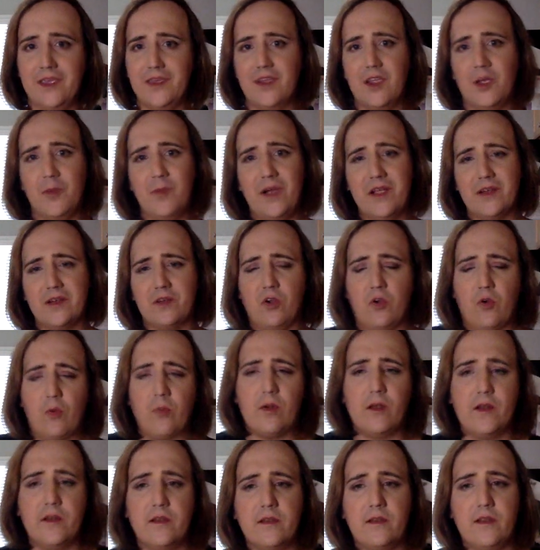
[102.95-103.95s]
Come October,
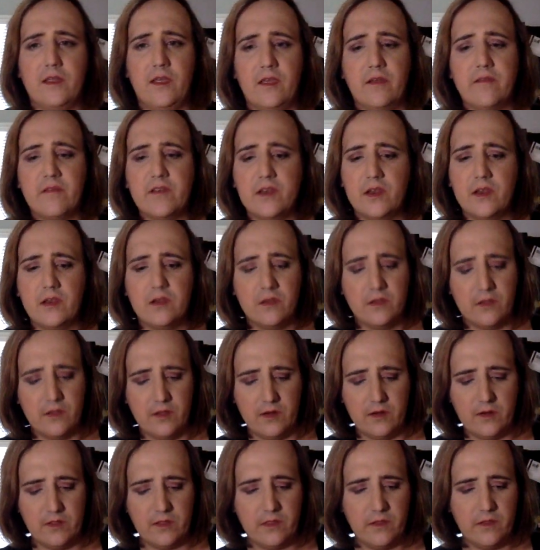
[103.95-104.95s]
I didn't have
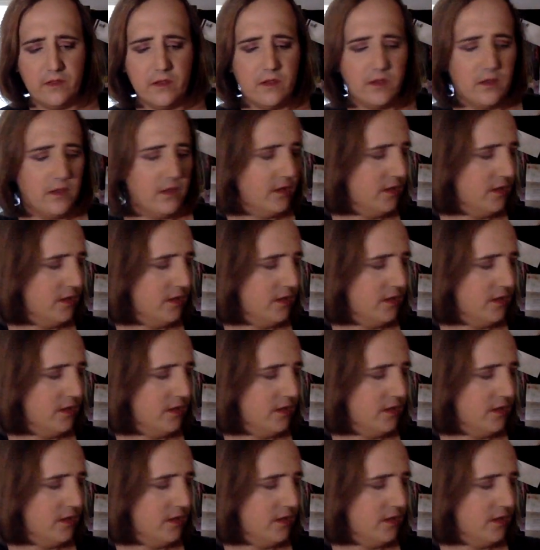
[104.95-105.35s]
anything,